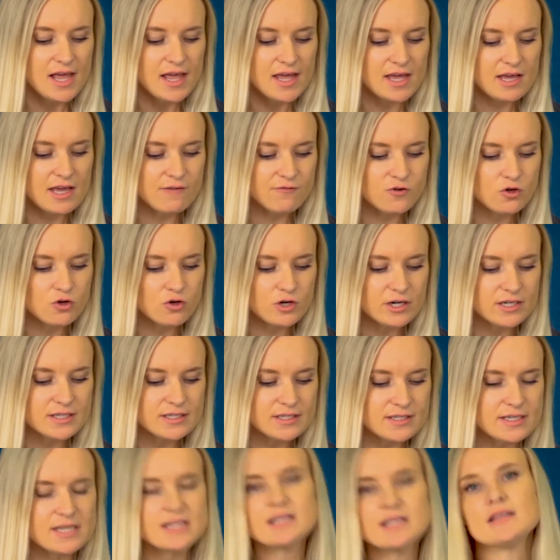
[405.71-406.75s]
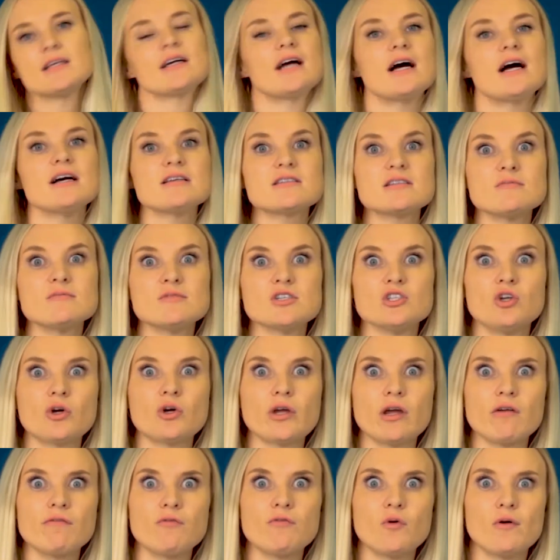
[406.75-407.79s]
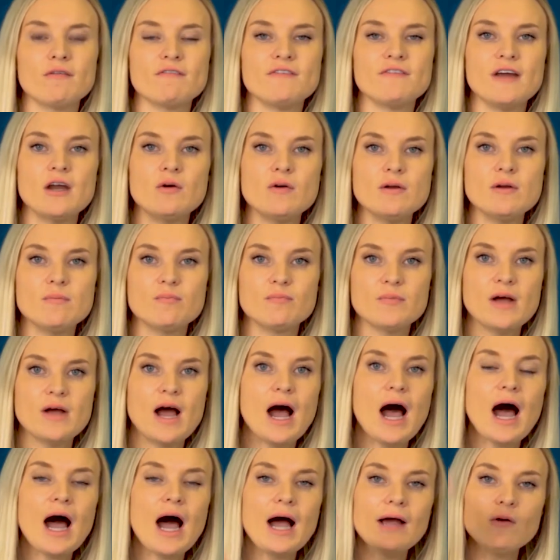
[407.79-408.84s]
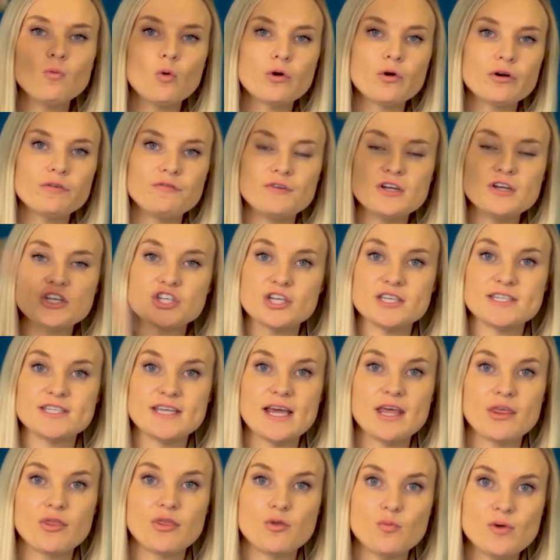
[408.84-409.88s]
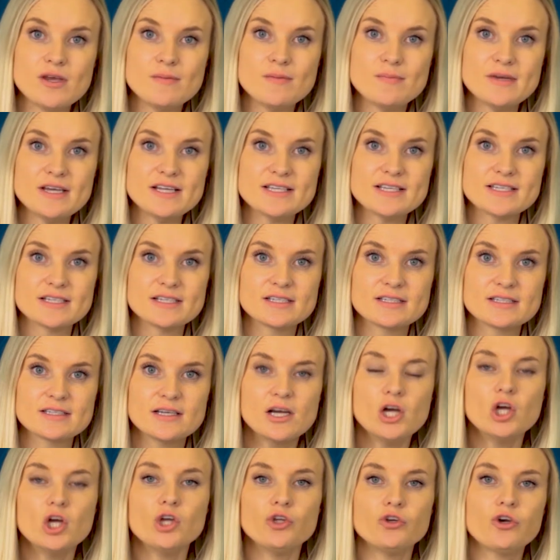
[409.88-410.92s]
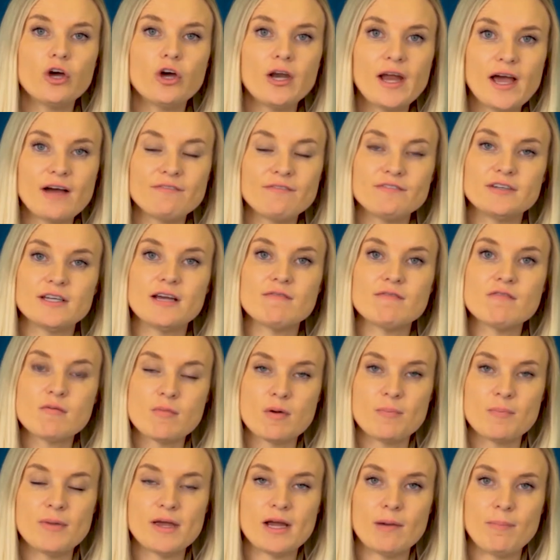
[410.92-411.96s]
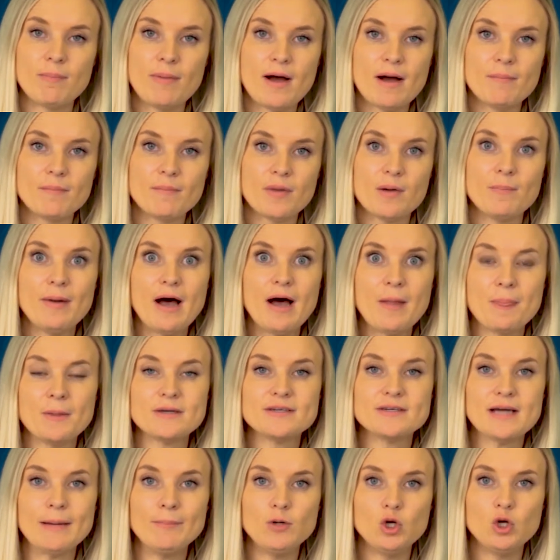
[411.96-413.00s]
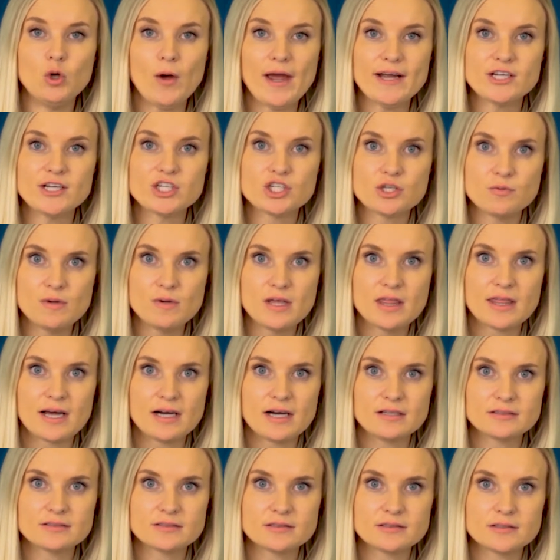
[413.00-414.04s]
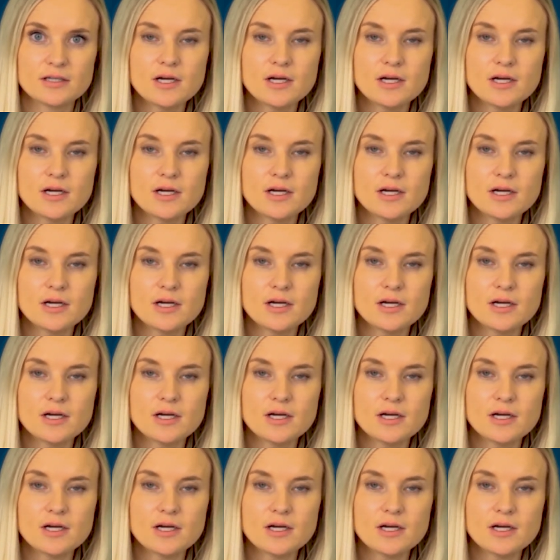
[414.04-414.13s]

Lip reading: If you can see that the customer is looking for a very high water feature, say 3 meters, you're going to have to give them a bigger pump, about the WH3000,